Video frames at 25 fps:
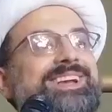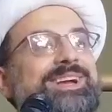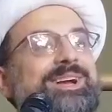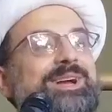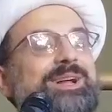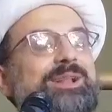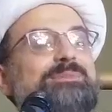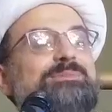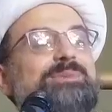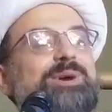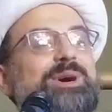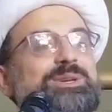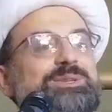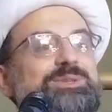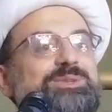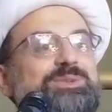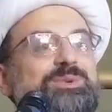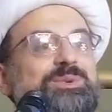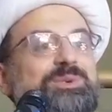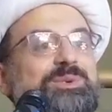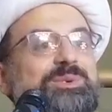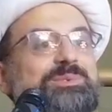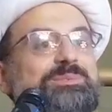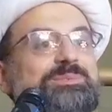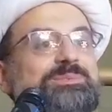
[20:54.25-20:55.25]

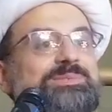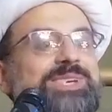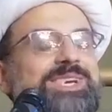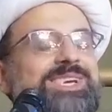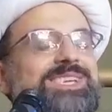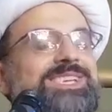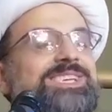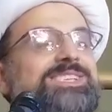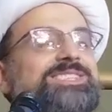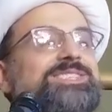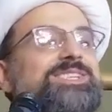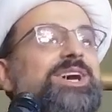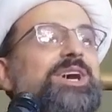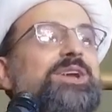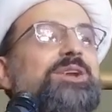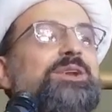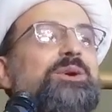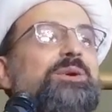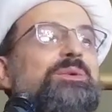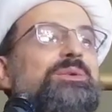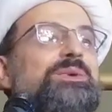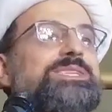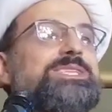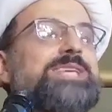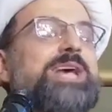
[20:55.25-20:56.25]
Al-Ma'soom, he does not
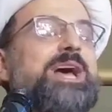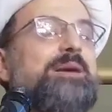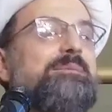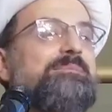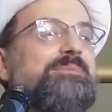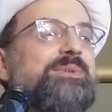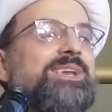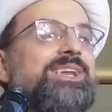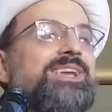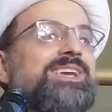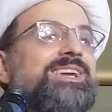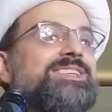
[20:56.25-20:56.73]
know what's happening